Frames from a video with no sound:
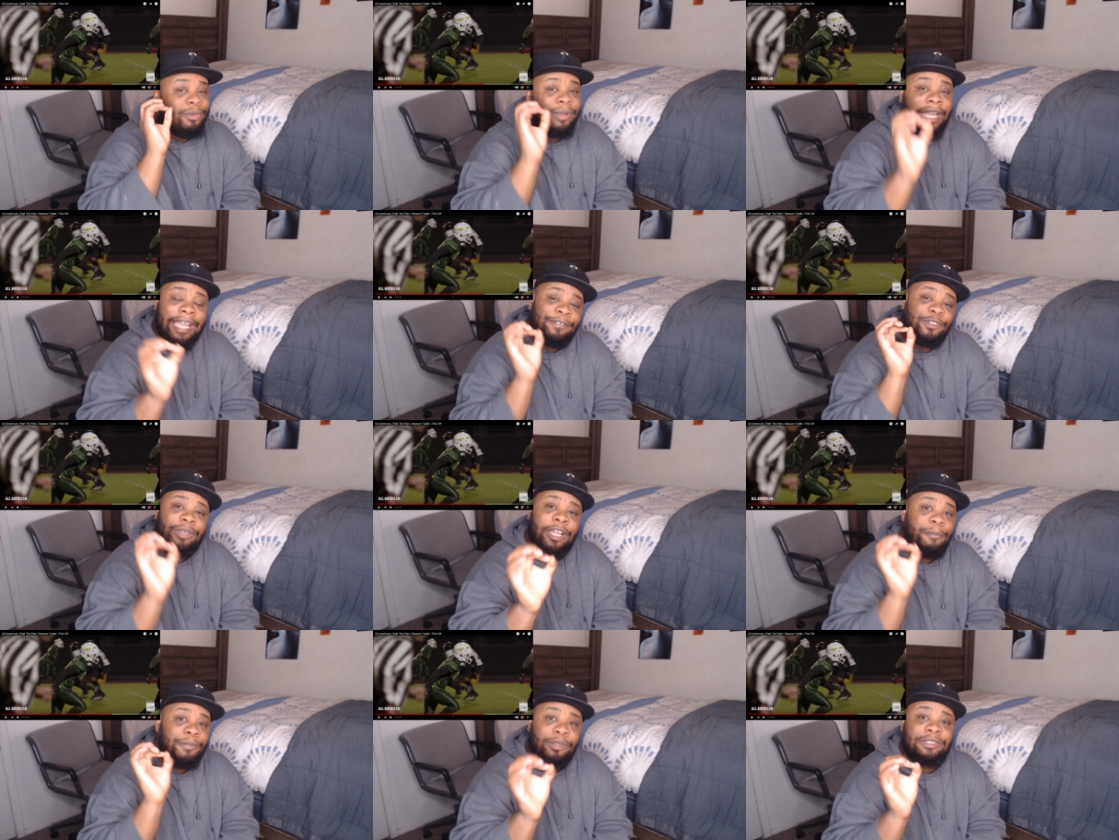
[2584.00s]
have to
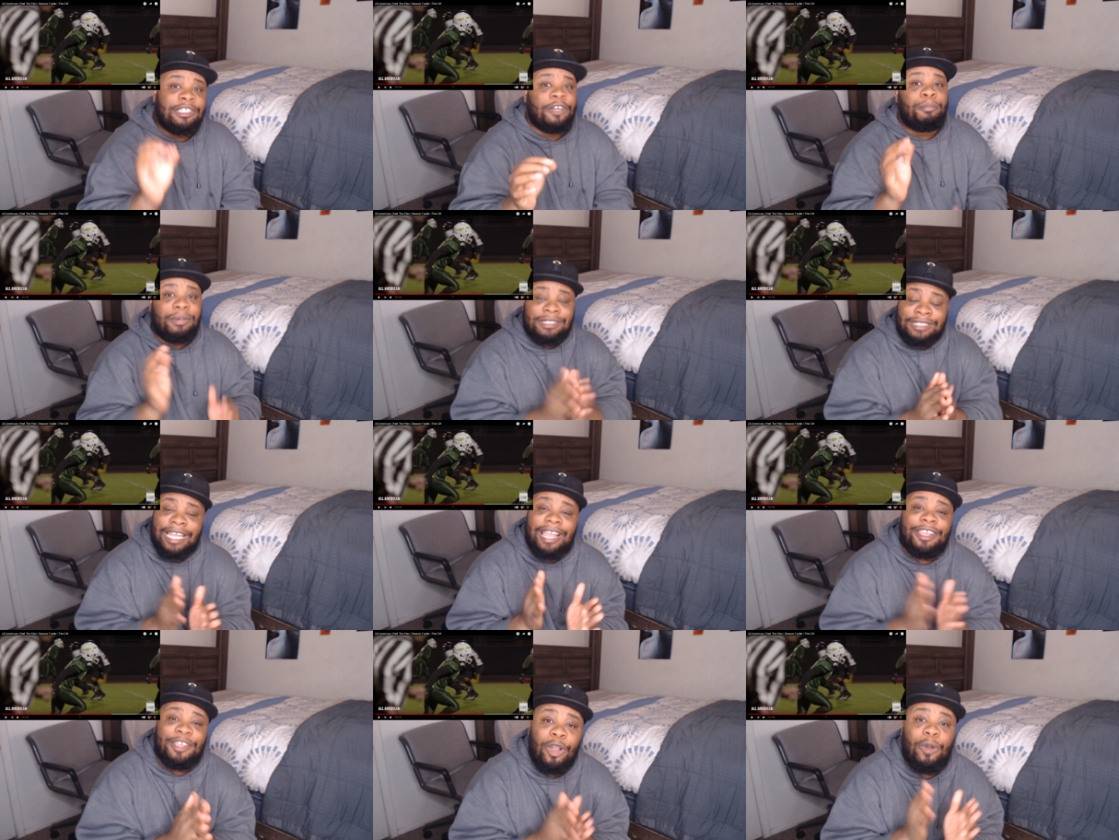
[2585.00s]
help yourself. Protect
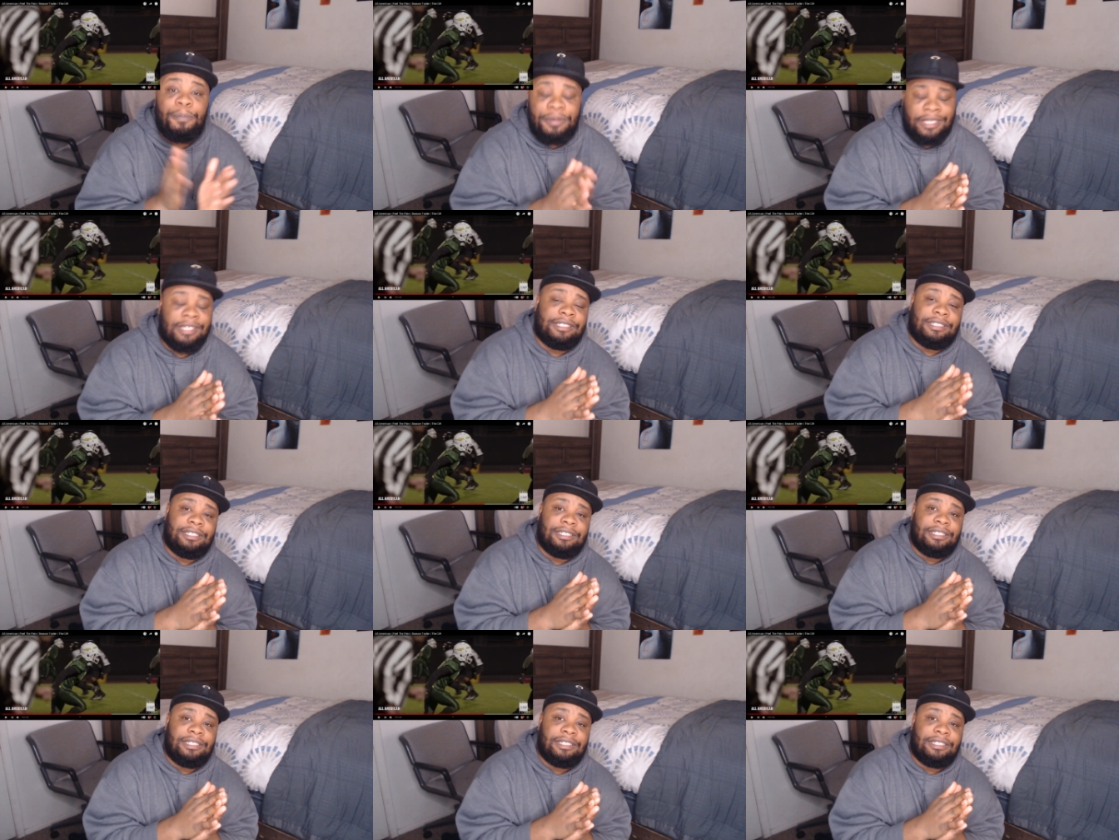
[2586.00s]
your peace.